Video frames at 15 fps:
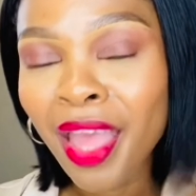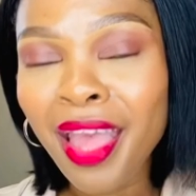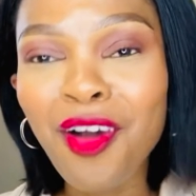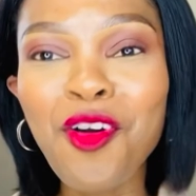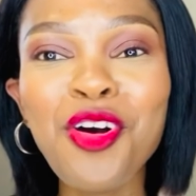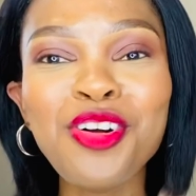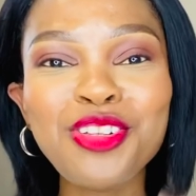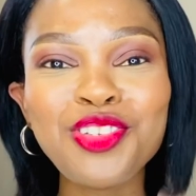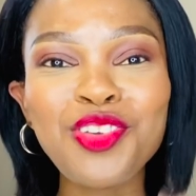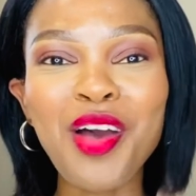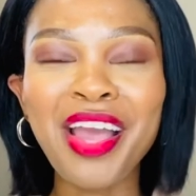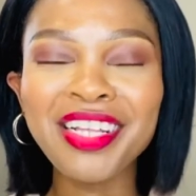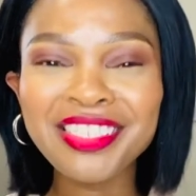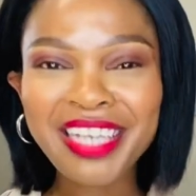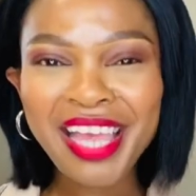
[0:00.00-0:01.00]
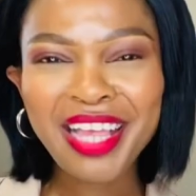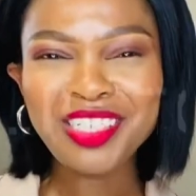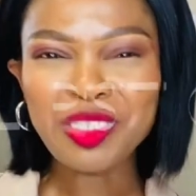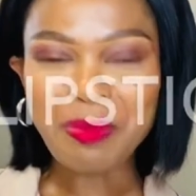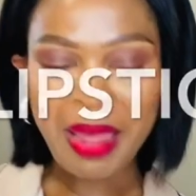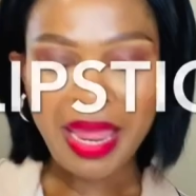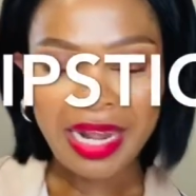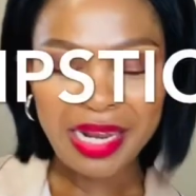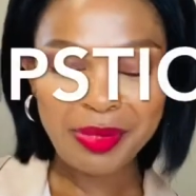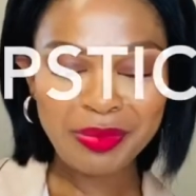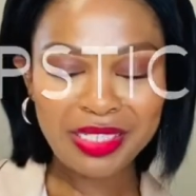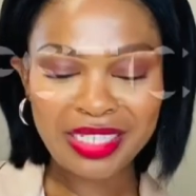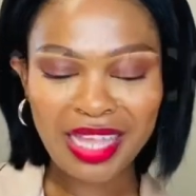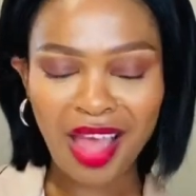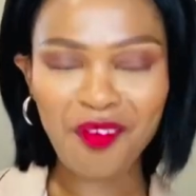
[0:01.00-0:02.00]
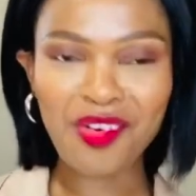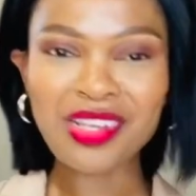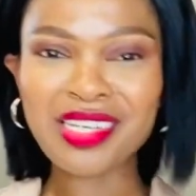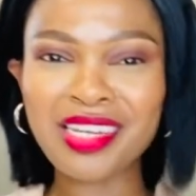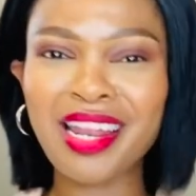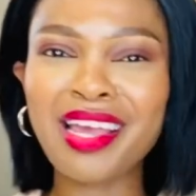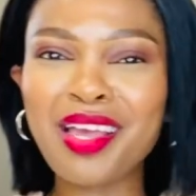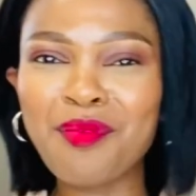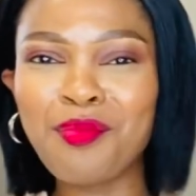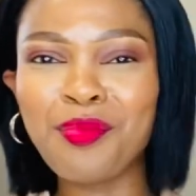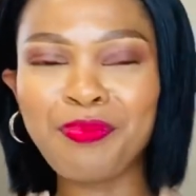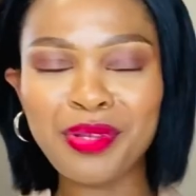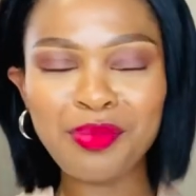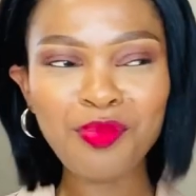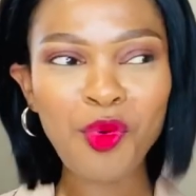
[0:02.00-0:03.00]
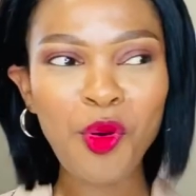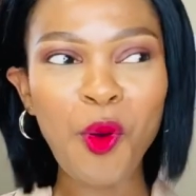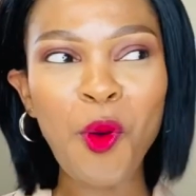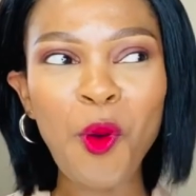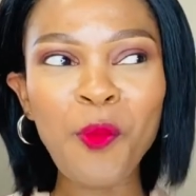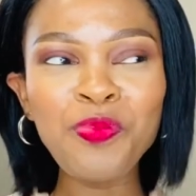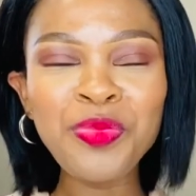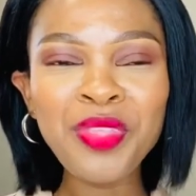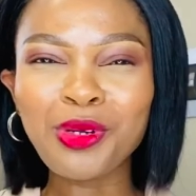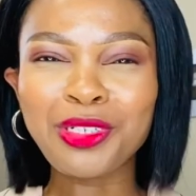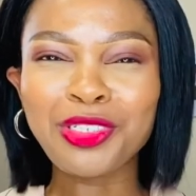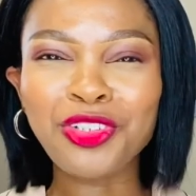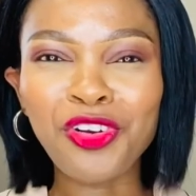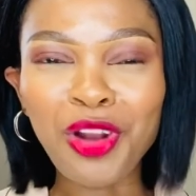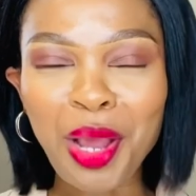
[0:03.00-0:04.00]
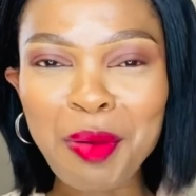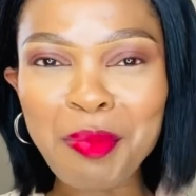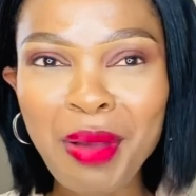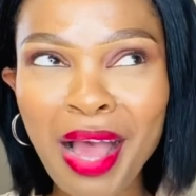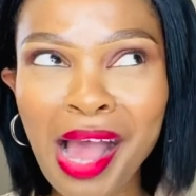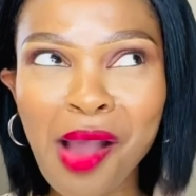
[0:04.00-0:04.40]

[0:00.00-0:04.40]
Oh, also, I changed my lips. I wanted like a bit more drama.